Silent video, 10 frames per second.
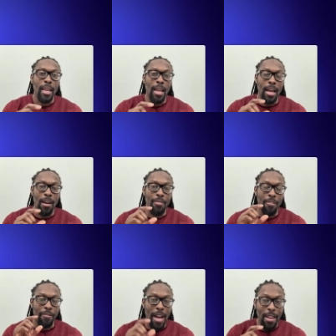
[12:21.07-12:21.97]
Of the
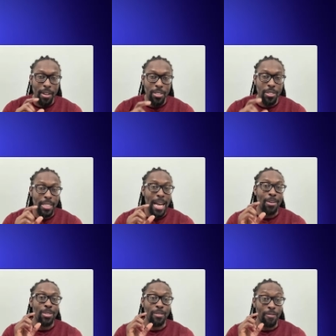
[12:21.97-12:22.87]

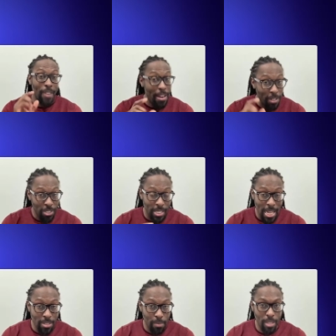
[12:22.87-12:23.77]
500,000
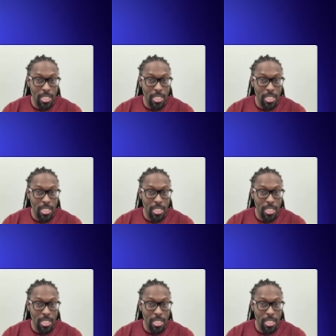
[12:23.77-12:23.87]
plus